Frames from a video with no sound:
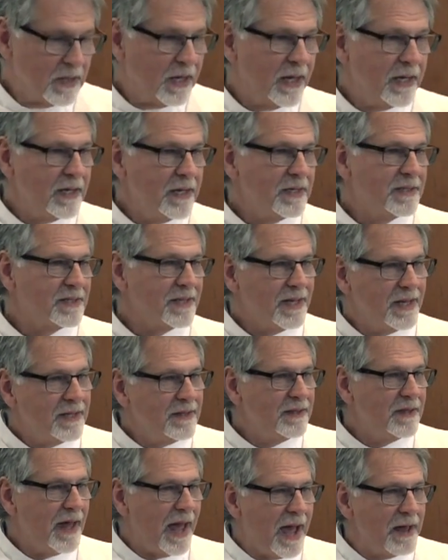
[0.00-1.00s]
And it's
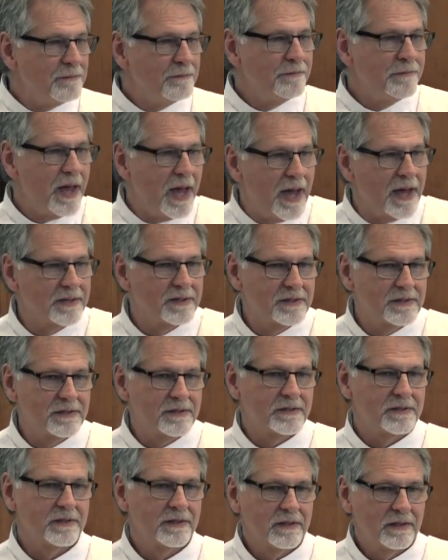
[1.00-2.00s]
in that
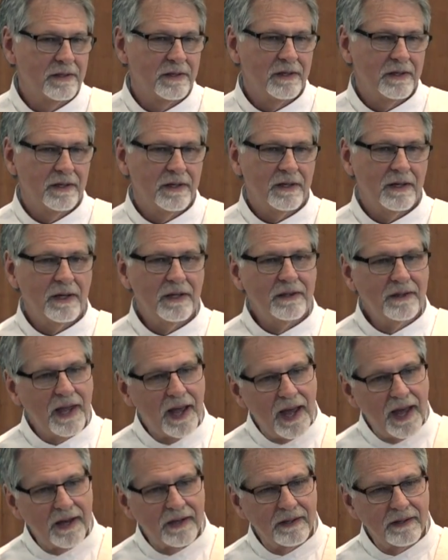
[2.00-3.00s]
mess, in
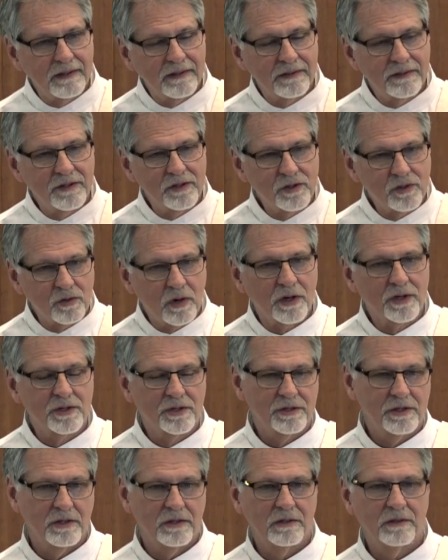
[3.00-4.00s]
that
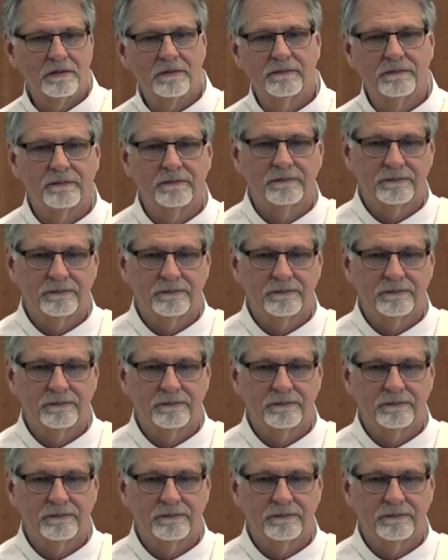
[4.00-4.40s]
destruction,